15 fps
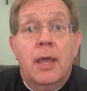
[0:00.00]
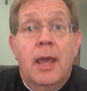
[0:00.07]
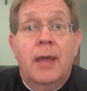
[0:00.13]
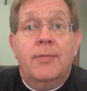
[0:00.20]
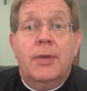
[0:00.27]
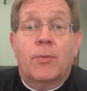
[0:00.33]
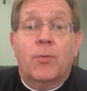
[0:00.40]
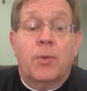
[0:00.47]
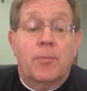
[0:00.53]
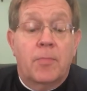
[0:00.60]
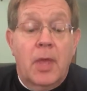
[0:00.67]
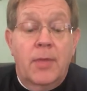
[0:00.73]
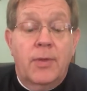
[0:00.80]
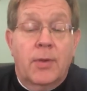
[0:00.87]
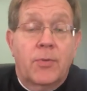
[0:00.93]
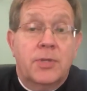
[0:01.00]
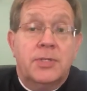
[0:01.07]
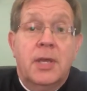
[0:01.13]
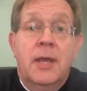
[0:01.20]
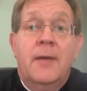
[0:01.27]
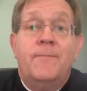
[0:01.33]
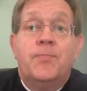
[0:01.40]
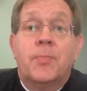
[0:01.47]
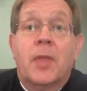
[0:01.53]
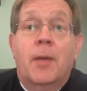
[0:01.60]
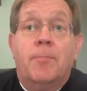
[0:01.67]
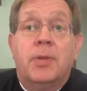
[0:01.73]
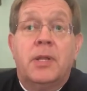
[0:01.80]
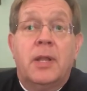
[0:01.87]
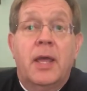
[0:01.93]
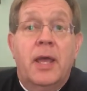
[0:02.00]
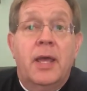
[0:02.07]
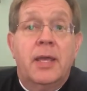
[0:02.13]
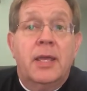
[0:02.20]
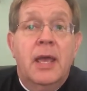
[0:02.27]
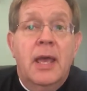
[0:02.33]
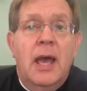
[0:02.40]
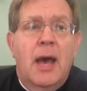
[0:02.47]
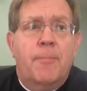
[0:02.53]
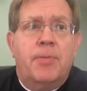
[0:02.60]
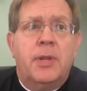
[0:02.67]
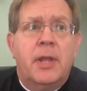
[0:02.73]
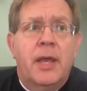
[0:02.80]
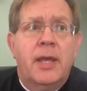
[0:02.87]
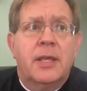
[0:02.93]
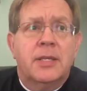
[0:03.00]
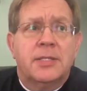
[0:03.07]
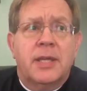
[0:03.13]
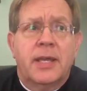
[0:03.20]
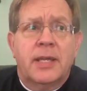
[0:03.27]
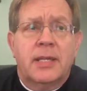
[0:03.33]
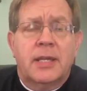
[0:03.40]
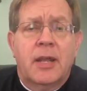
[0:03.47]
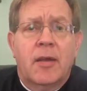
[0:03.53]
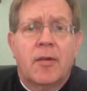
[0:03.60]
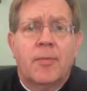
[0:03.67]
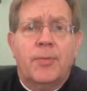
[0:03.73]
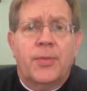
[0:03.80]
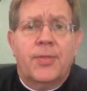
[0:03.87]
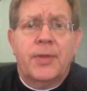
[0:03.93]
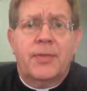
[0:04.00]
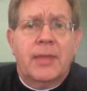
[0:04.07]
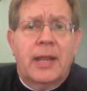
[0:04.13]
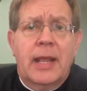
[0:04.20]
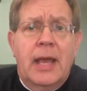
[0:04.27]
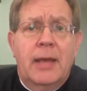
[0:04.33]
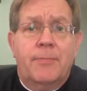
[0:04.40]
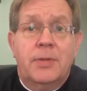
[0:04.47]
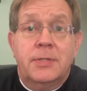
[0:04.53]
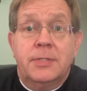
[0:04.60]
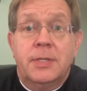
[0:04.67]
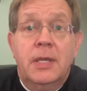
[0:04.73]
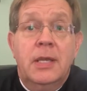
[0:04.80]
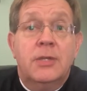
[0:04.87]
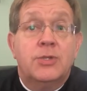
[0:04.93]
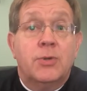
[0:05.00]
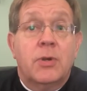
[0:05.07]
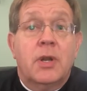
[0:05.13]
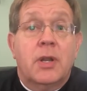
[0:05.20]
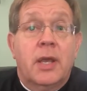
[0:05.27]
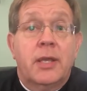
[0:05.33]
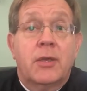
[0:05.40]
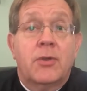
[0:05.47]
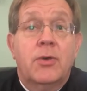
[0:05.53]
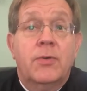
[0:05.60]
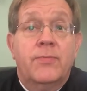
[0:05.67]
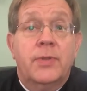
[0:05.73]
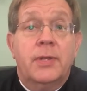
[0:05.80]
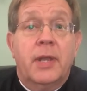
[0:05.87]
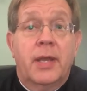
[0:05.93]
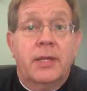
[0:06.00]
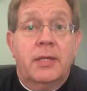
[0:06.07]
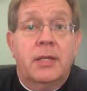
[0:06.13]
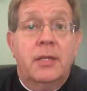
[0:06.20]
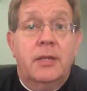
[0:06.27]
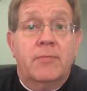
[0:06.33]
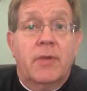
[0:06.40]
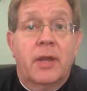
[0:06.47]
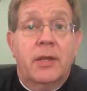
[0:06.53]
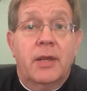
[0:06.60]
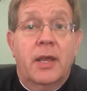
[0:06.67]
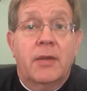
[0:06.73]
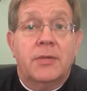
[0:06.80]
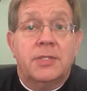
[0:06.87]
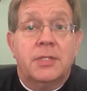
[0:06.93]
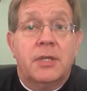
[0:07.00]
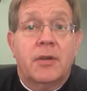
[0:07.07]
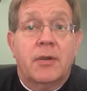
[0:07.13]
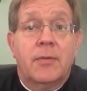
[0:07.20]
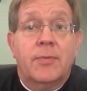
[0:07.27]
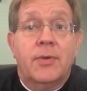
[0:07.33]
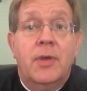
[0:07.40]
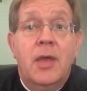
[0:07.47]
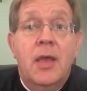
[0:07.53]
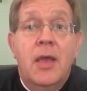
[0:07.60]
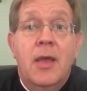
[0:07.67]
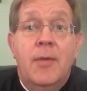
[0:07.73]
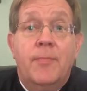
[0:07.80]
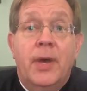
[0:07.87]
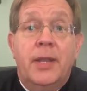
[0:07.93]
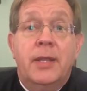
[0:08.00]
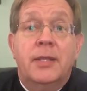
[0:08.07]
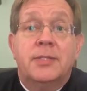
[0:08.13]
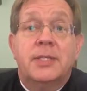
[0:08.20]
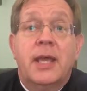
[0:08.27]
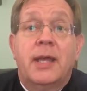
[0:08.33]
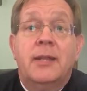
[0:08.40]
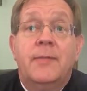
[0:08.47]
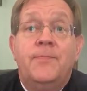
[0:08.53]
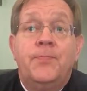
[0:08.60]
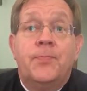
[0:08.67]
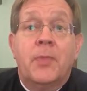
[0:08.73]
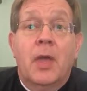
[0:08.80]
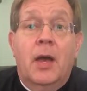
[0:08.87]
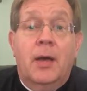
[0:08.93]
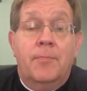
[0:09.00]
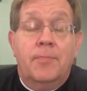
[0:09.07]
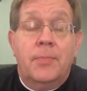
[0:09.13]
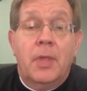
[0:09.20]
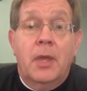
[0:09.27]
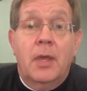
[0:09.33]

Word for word: And there, were, there was a plague. A plague is like a terrible thing that happens, sort of like COVID-19 right now is terrible. But it's that, um,